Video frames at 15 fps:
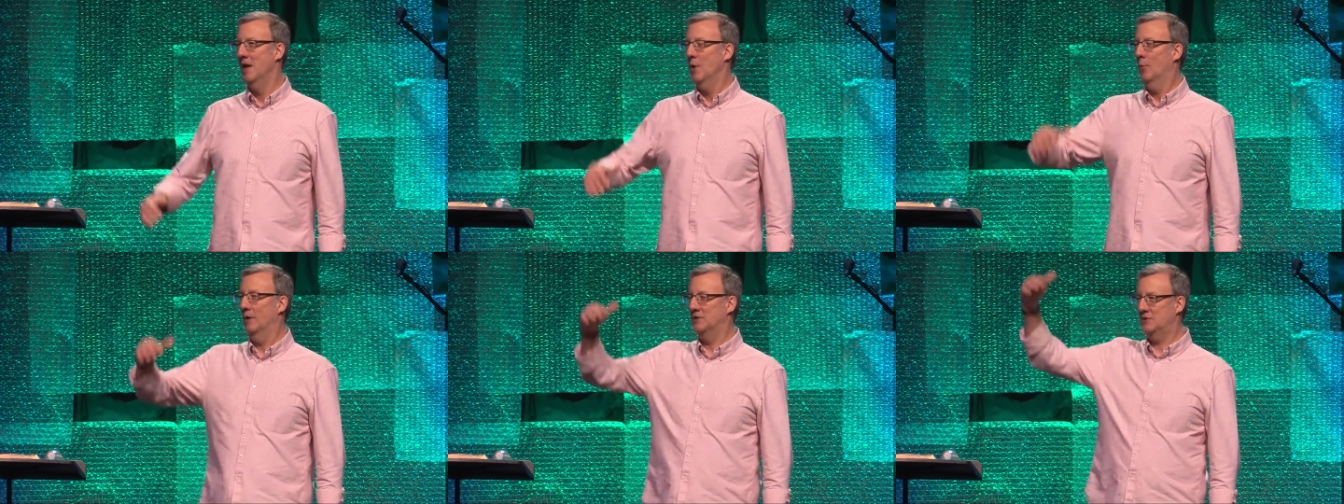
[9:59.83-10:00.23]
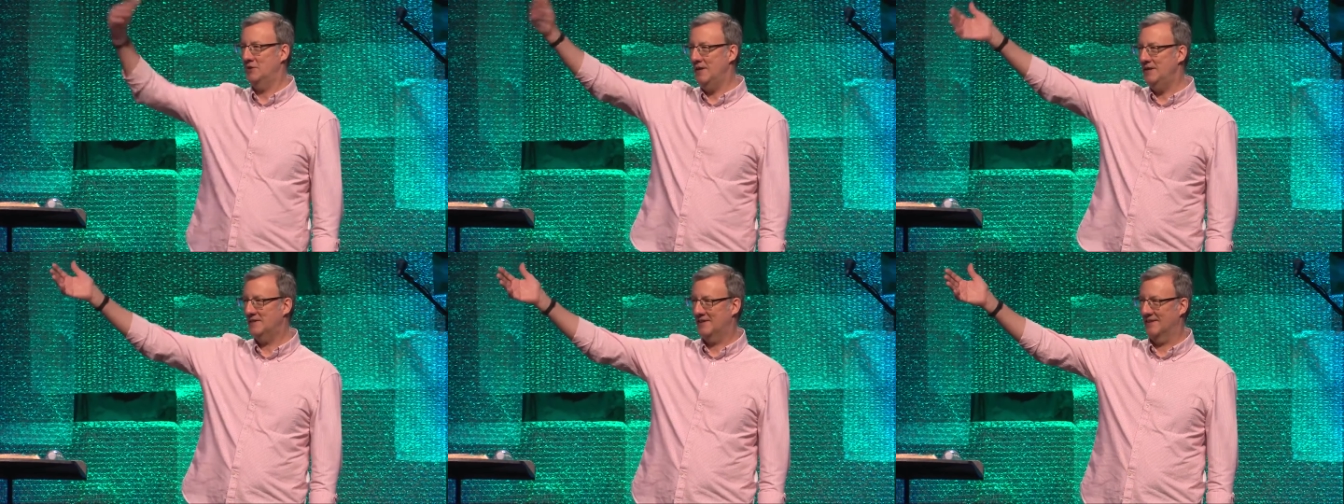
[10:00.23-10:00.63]
When
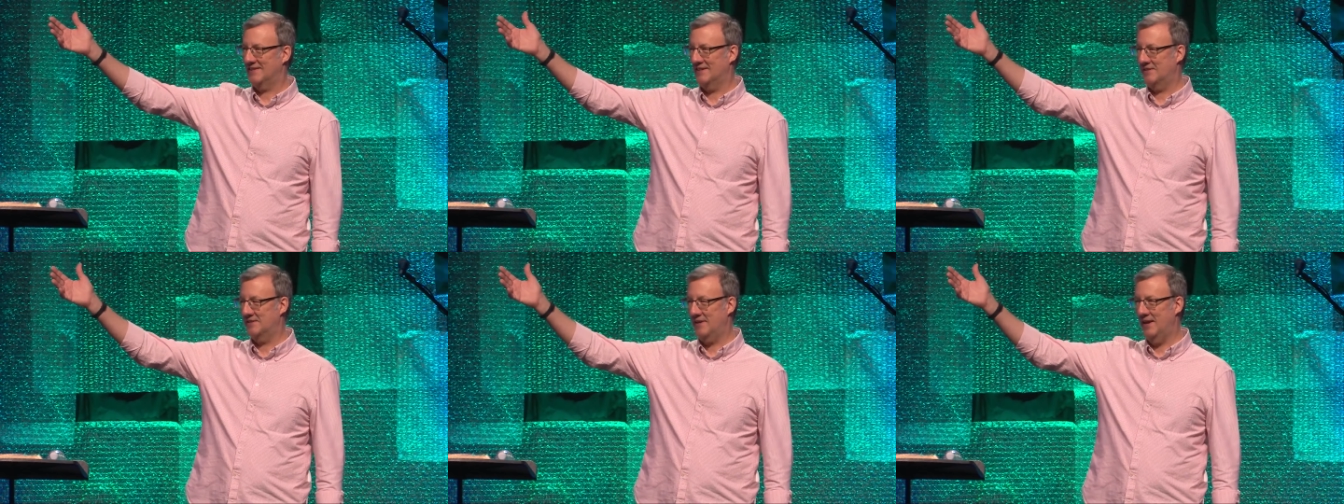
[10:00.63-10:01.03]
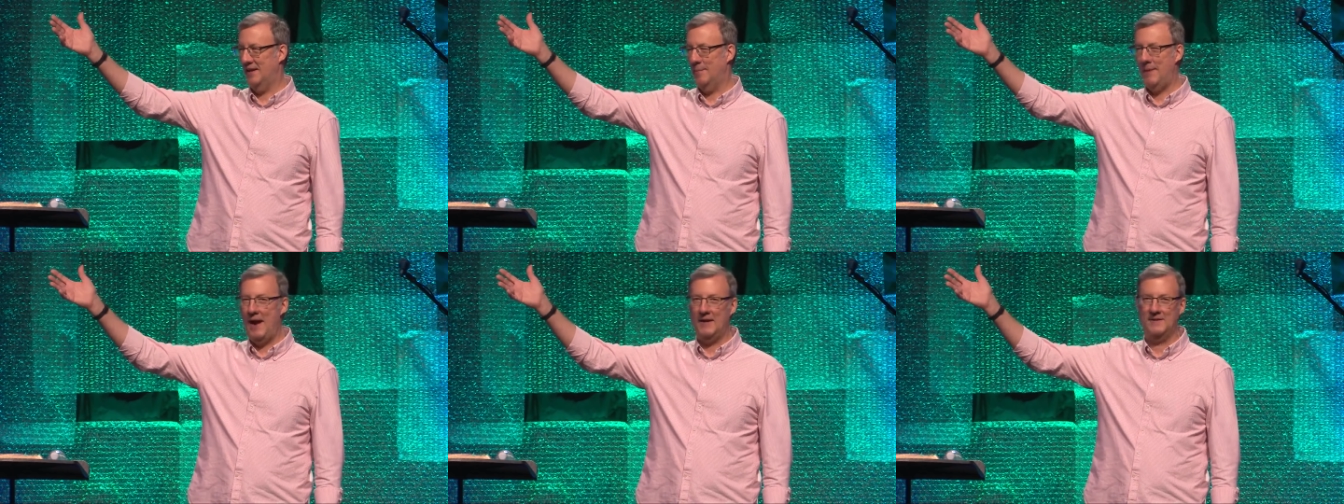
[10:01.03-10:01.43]
Jesus
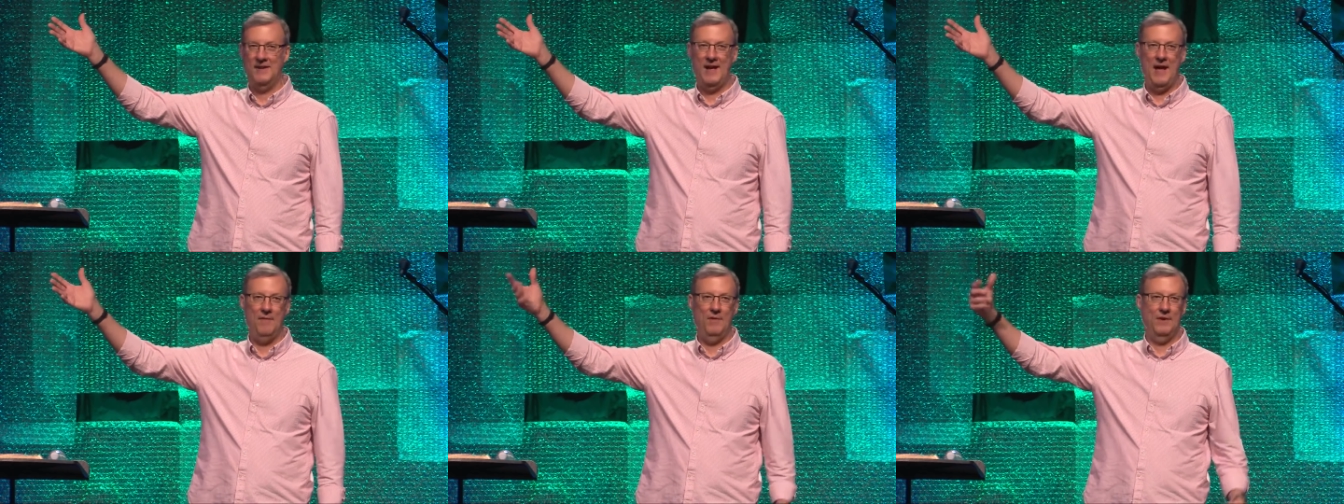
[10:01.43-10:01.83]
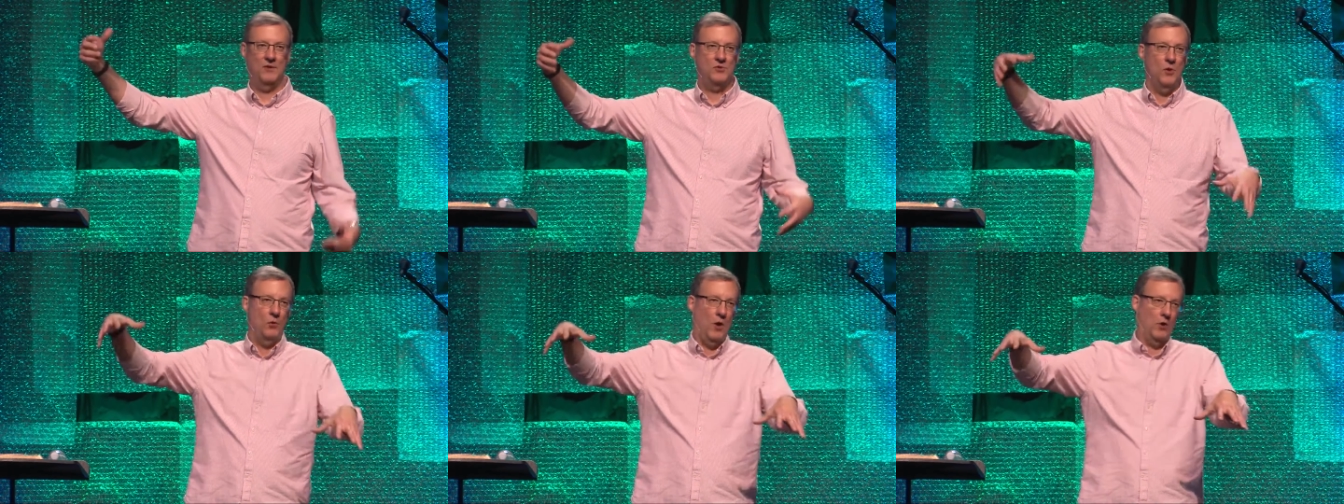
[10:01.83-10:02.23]
ascended back to heaven,
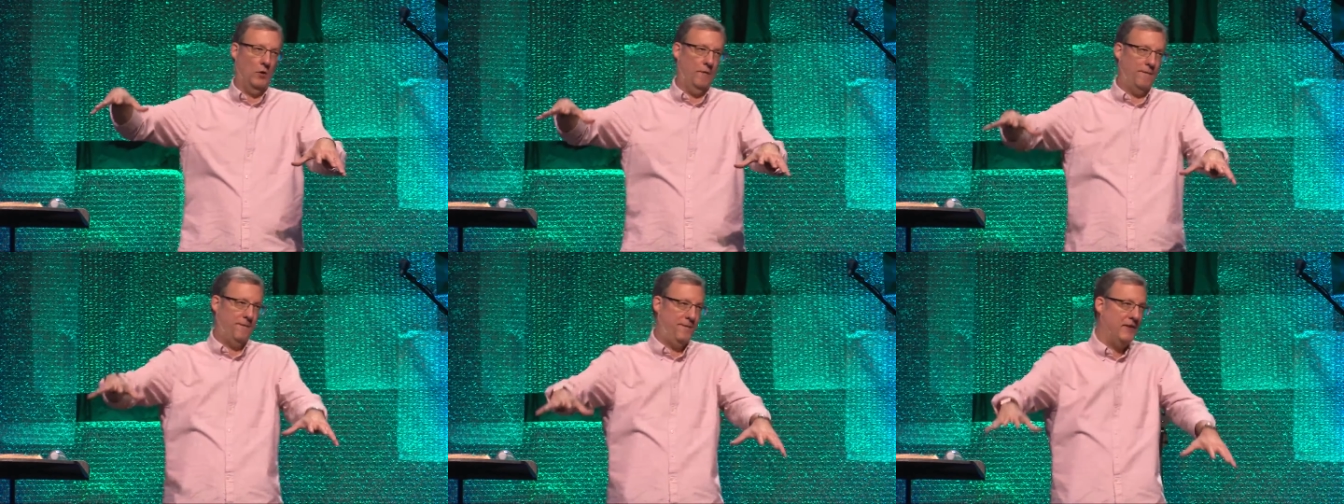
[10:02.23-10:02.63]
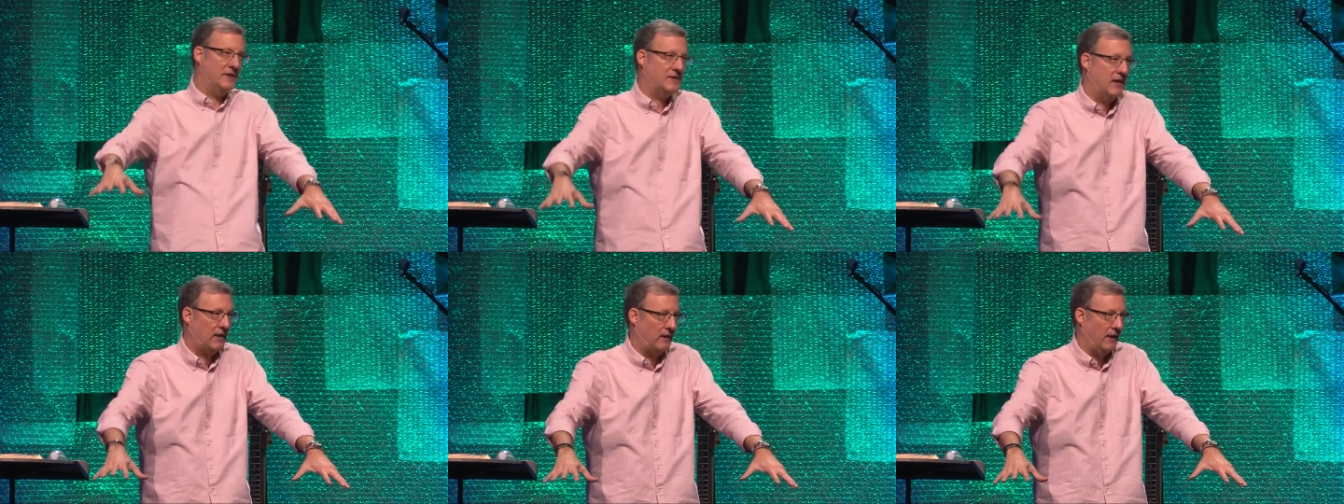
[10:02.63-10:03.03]
he's no longer
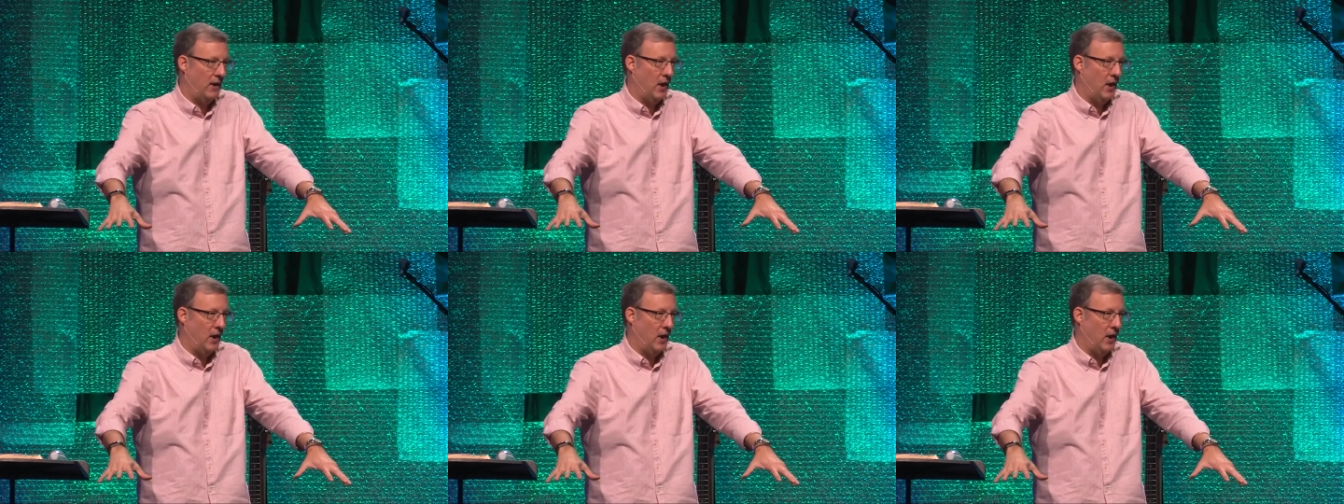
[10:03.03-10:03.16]
physically